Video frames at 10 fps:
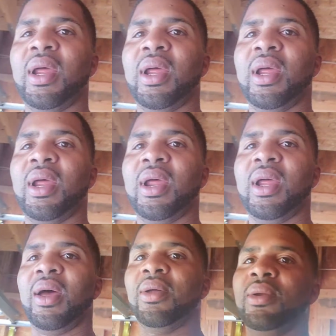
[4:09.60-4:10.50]
when I start
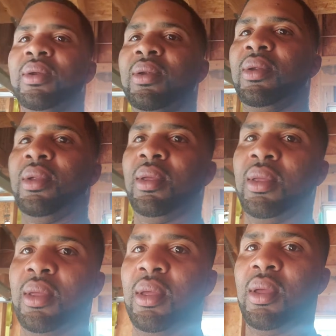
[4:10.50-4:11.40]
out,
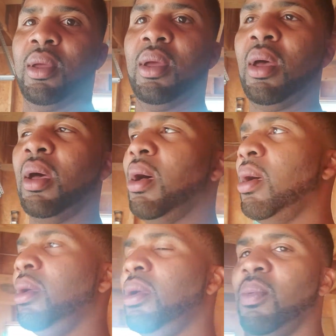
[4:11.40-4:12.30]

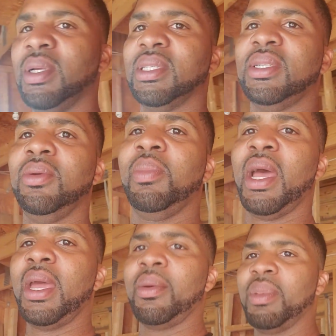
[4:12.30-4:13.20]
it wasn't too
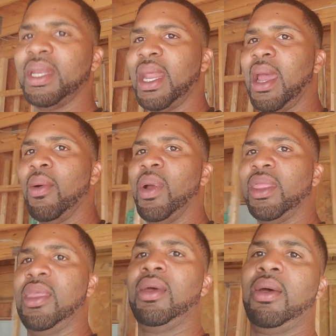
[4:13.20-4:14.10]
bad, but now with
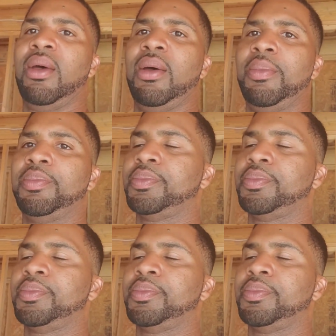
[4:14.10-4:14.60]
the